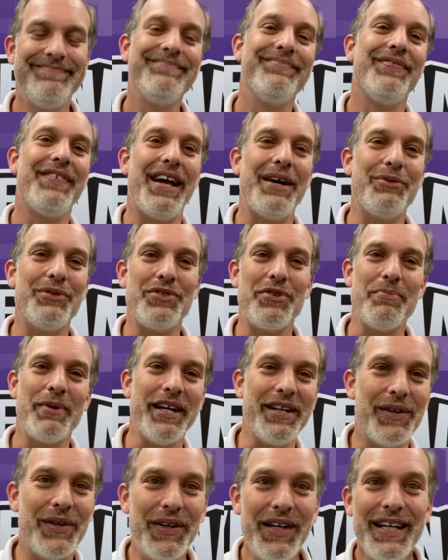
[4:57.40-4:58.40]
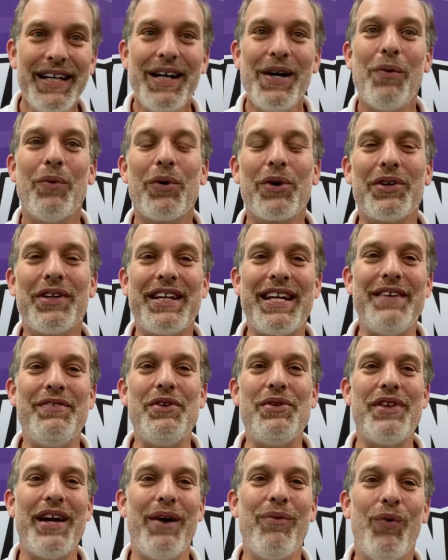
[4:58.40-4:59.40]
That was the bell. We're going to give you
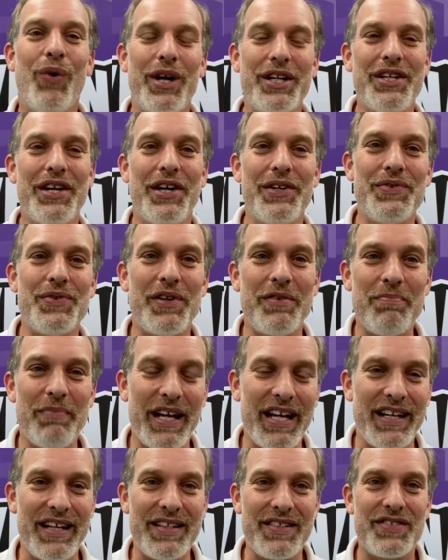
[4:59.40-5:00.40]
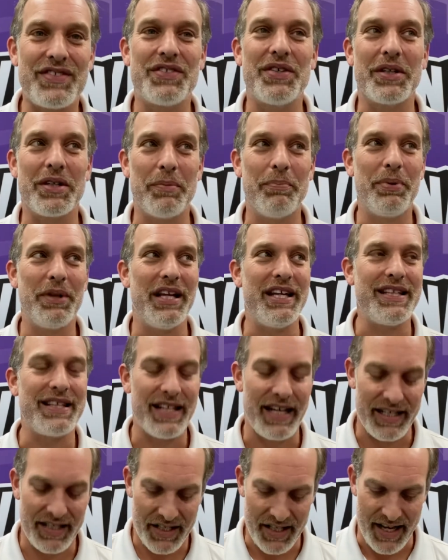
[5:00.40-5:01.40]
that 100 minutes to complete
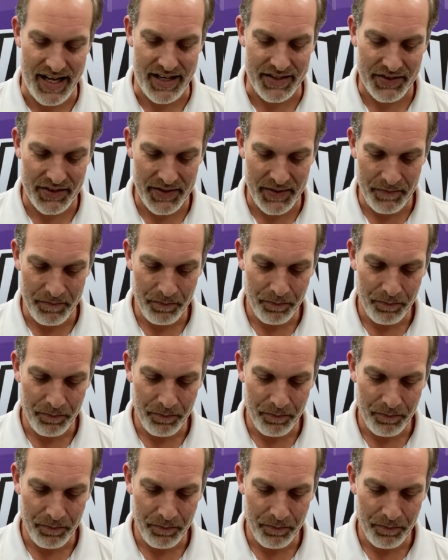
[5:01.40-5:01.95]
that test.